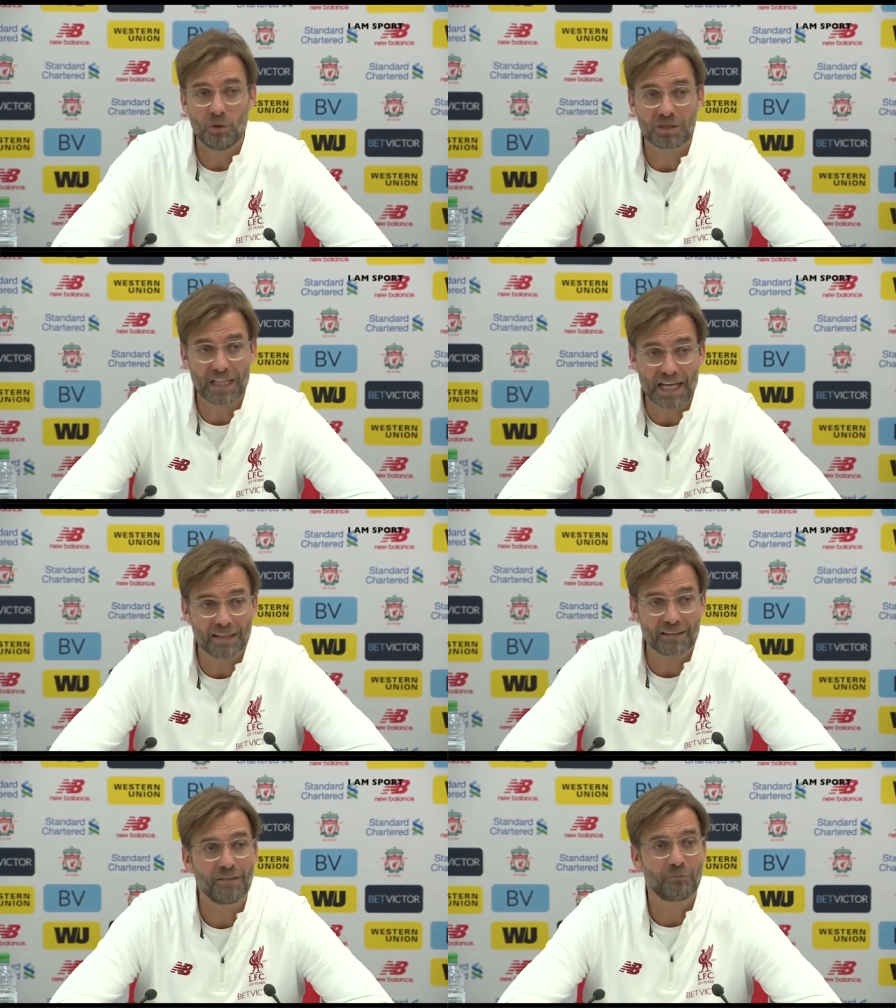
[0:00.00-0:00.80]
who is
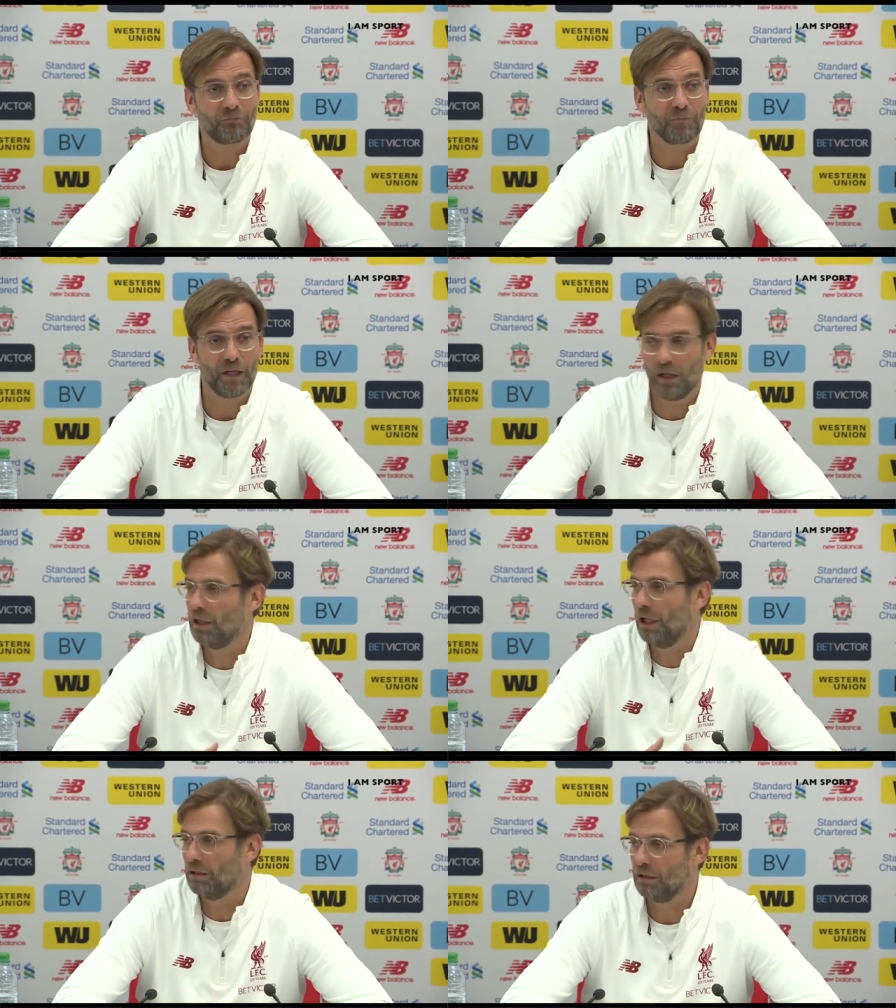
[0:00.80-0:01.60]
that?
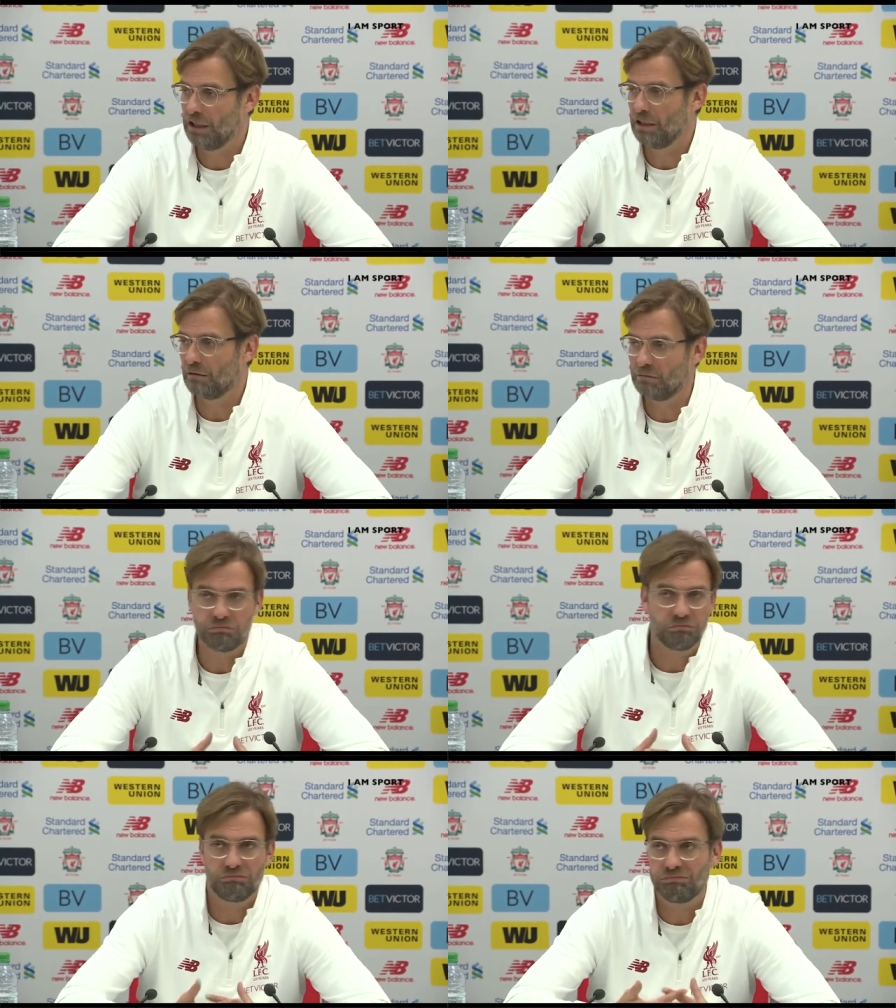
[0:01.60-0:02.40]
And he needed
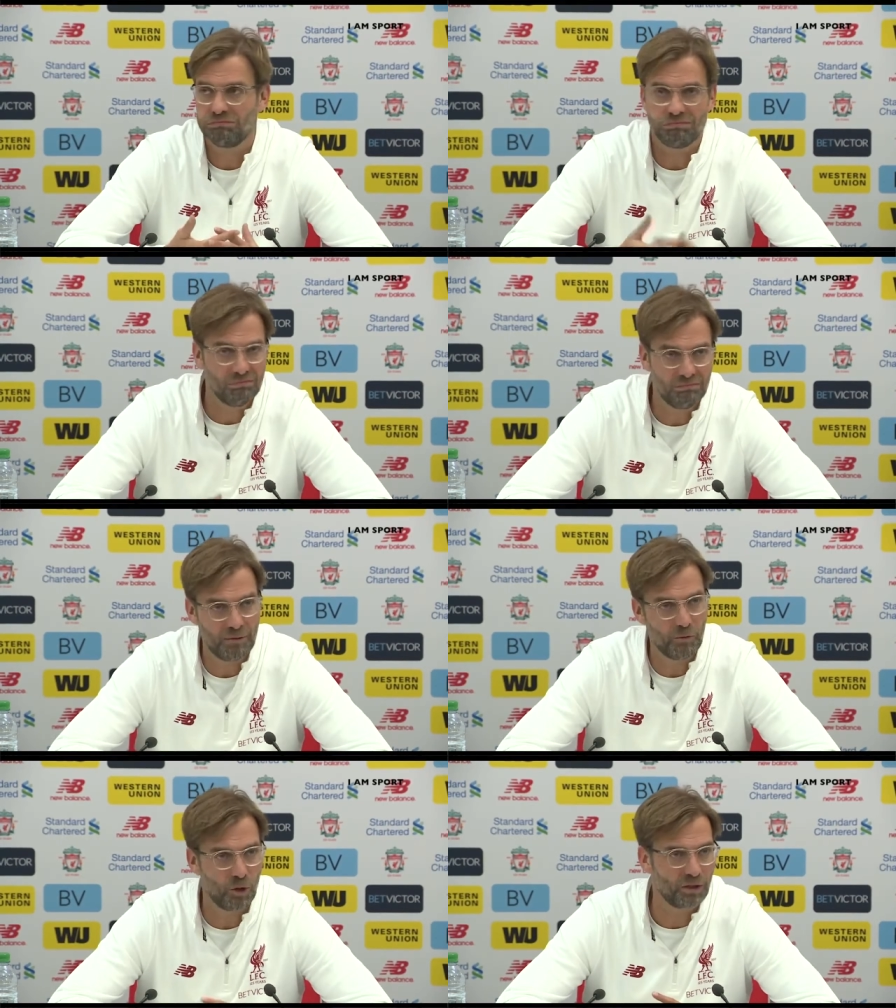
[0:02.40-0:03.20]

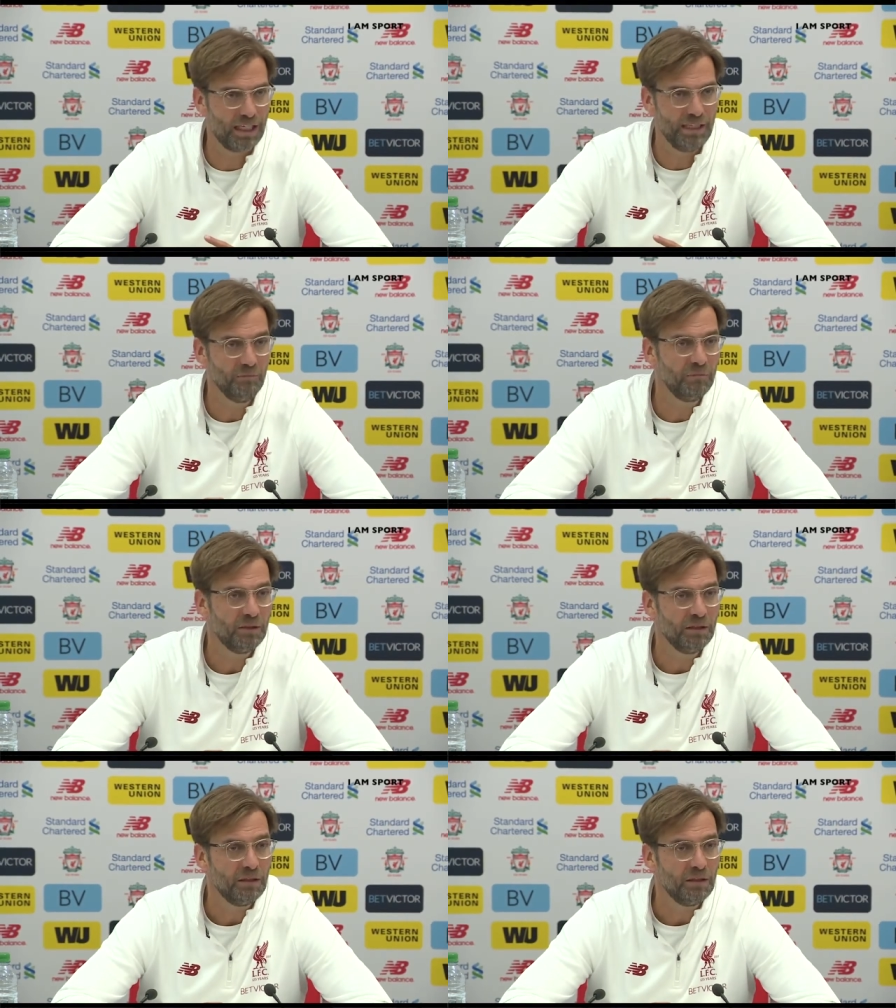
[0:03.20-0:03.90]
maybe one game.